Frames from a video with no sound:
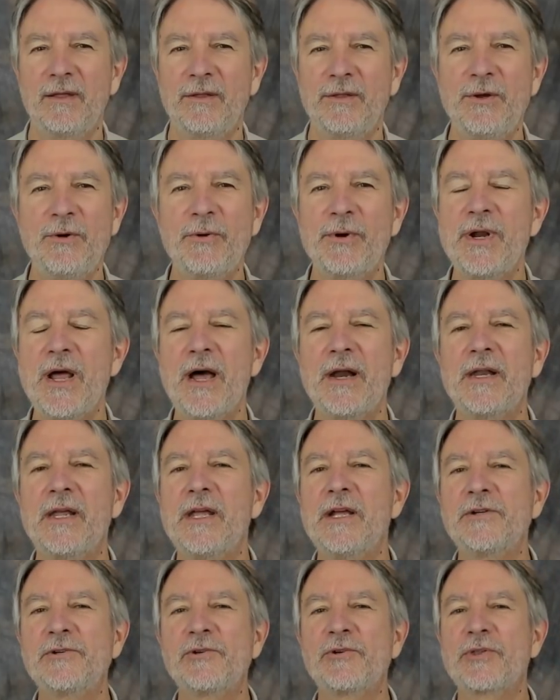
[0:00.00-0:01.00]
You were not
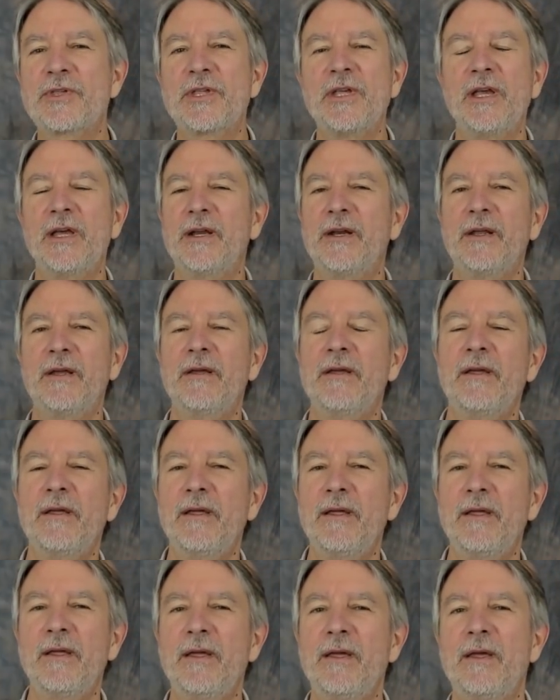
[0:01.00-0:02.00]
interested
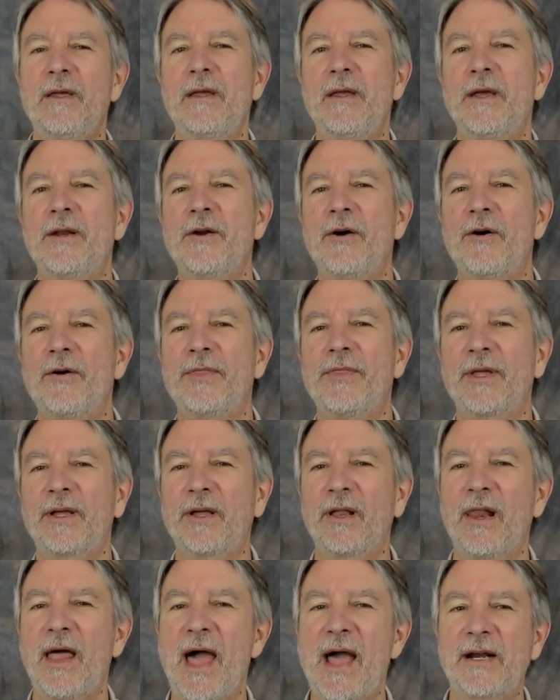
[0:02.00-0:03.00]
in all the
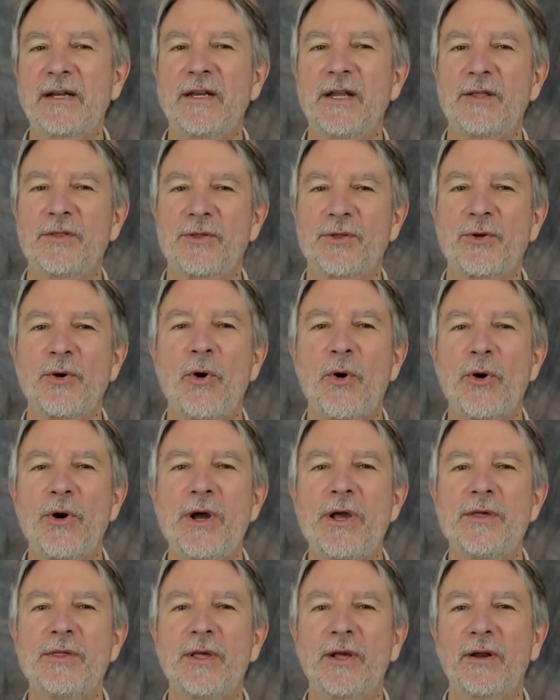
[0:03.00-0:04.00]
galactic
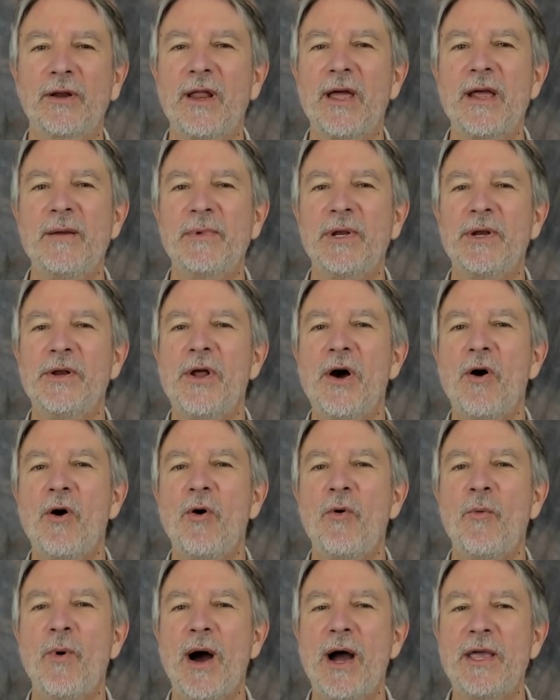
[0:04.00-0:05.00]
stories that claim to
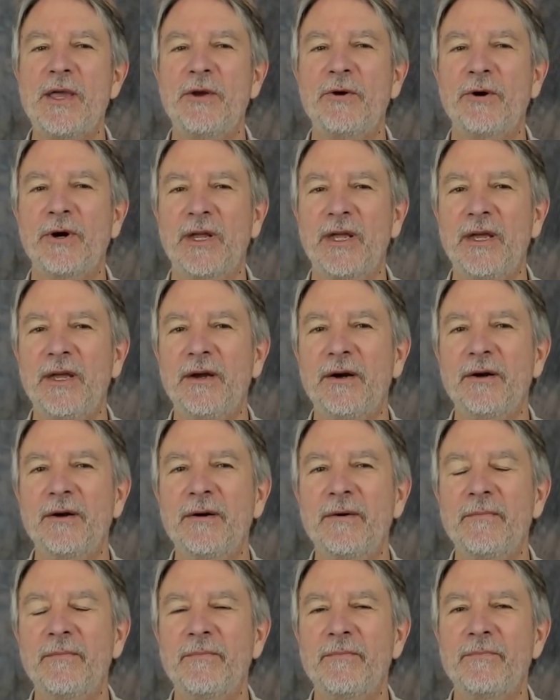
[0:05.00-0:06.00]
know why you're
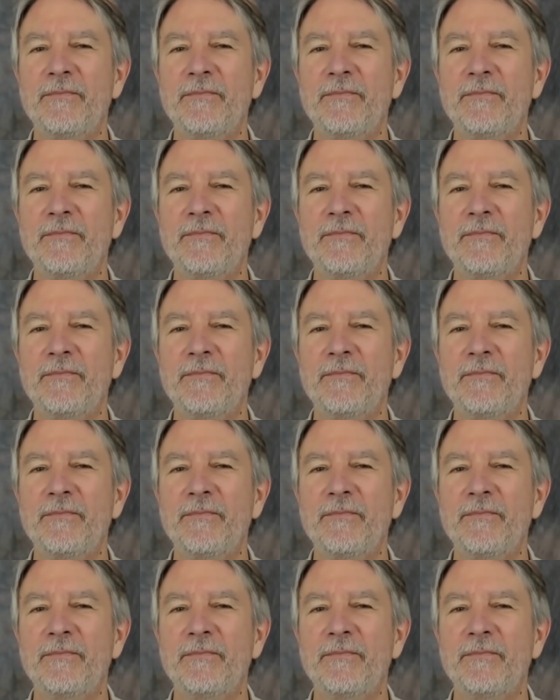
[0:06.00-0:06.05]
here,